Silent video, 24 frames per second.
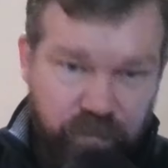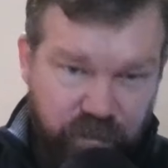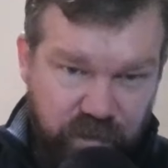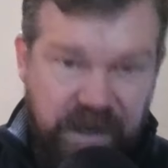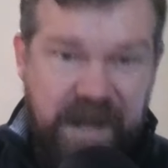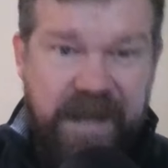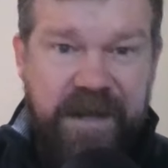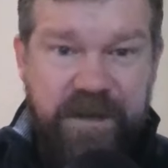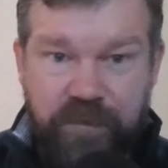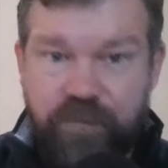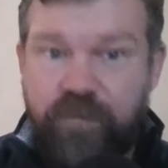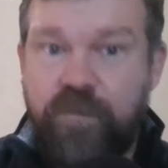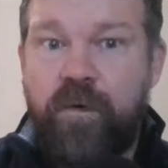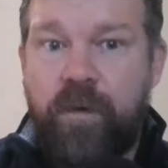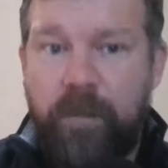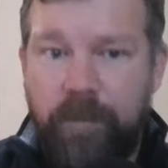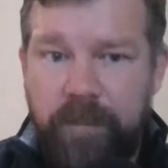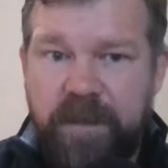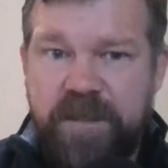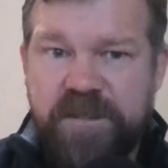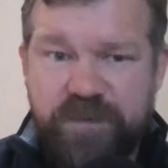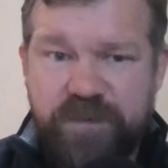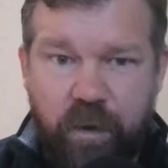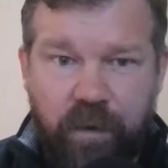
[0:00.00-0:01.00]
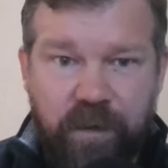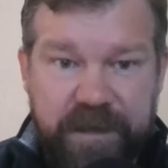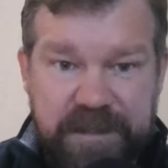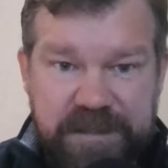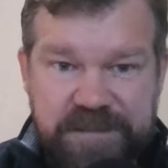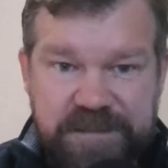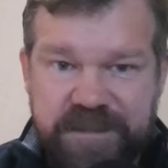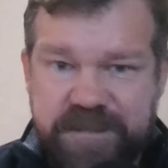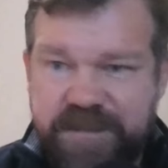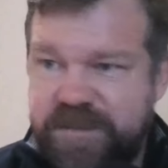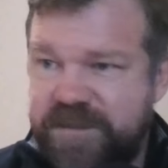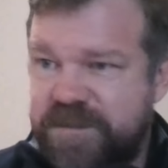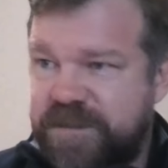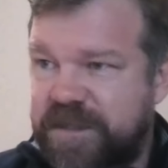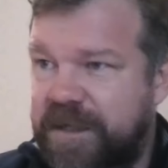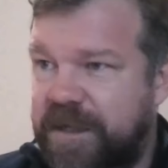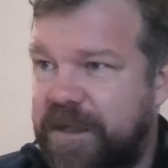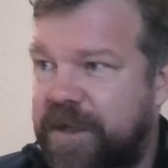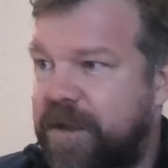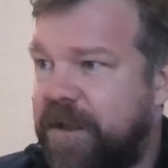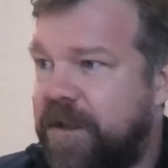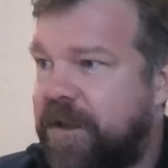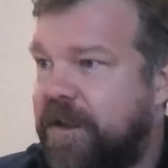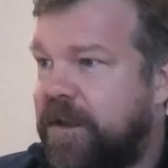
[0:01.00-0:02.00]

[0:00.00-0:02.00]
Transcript: You can't do it, but it's not easy to say,